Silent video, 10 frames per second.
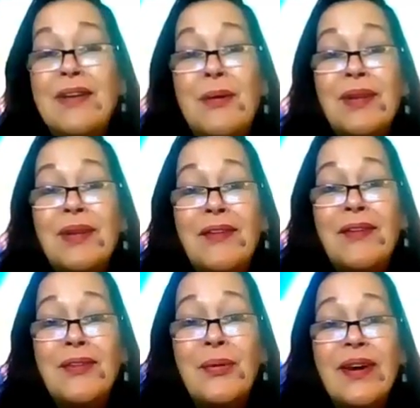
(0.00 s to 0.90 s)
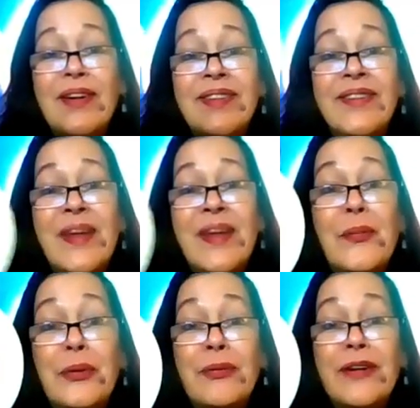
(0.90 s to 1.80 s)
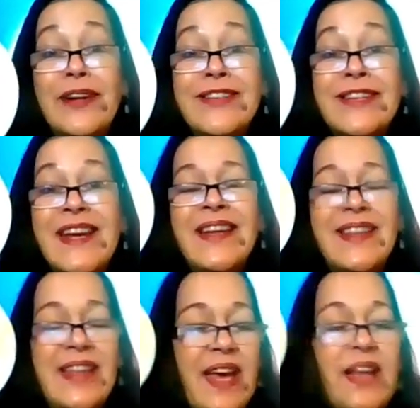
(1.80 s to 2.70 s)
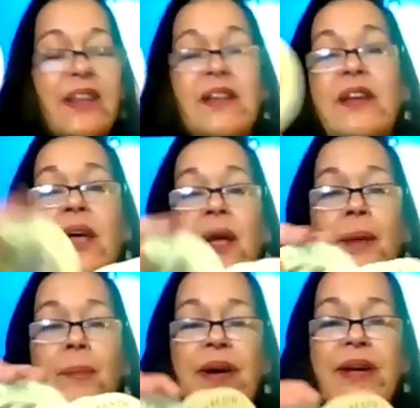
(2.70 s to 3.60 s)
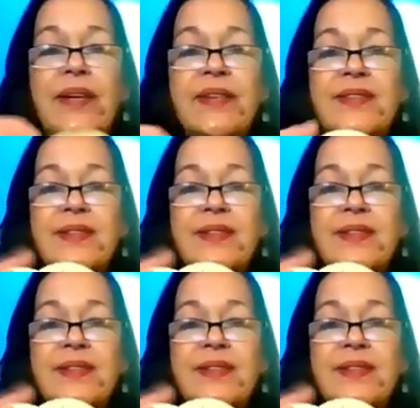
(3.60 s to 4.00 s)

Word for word: know a lot of Aquarians that would appreciate that, but